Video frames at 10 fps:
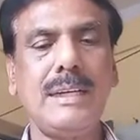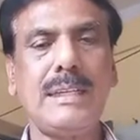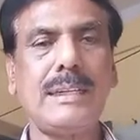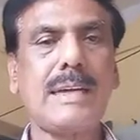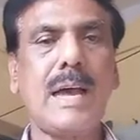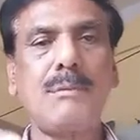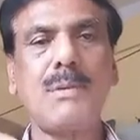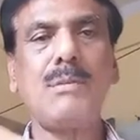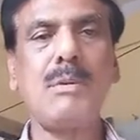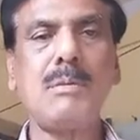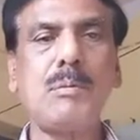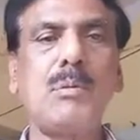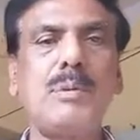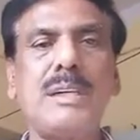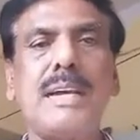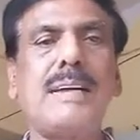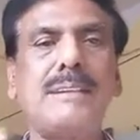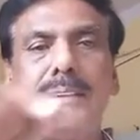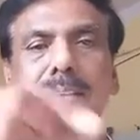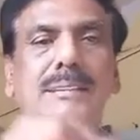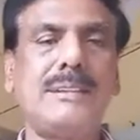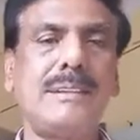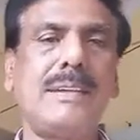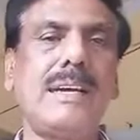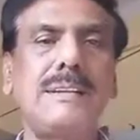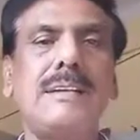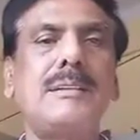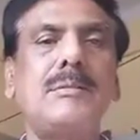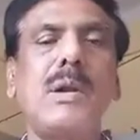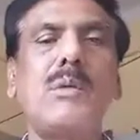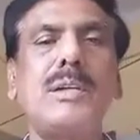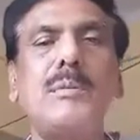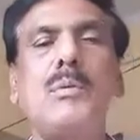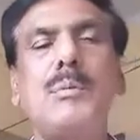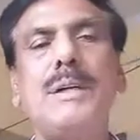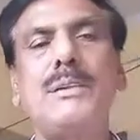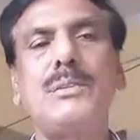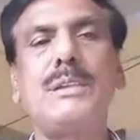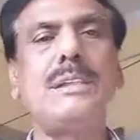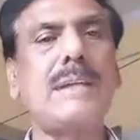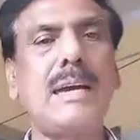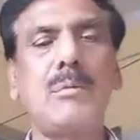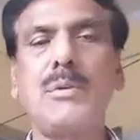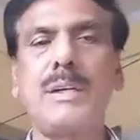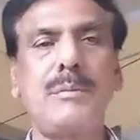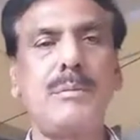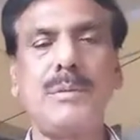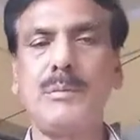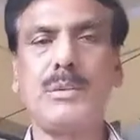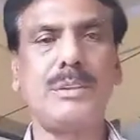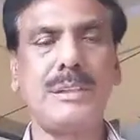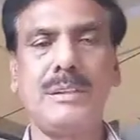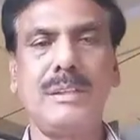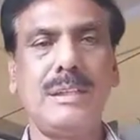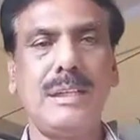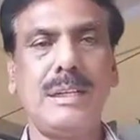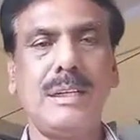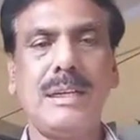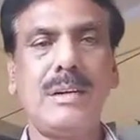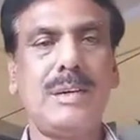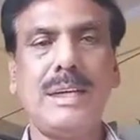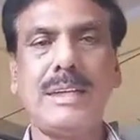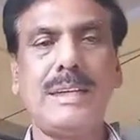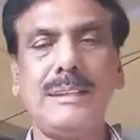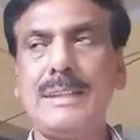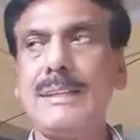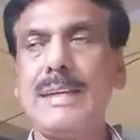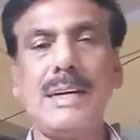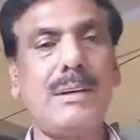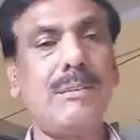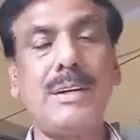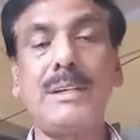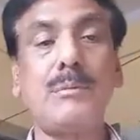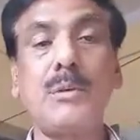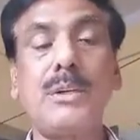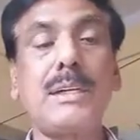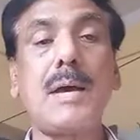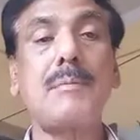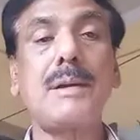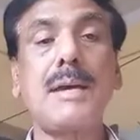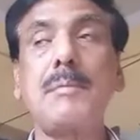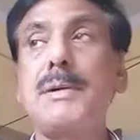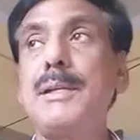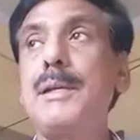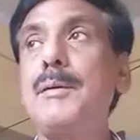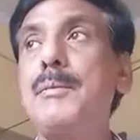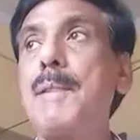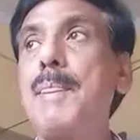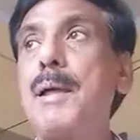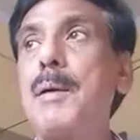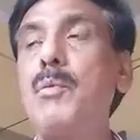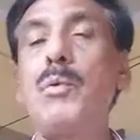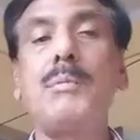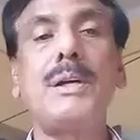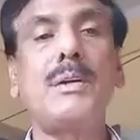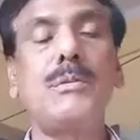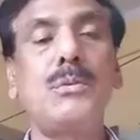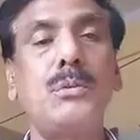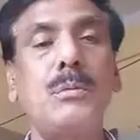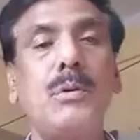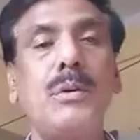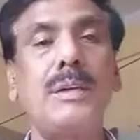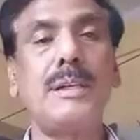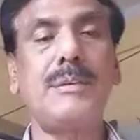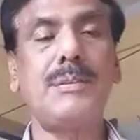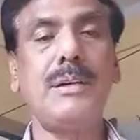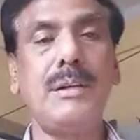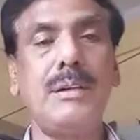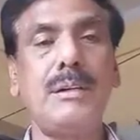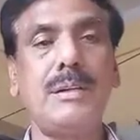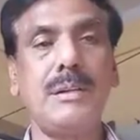the camphor will be moving like this. It is here, and that is a Brownian movement. So zigzag motion. You can one more example can be the movement of football in a field,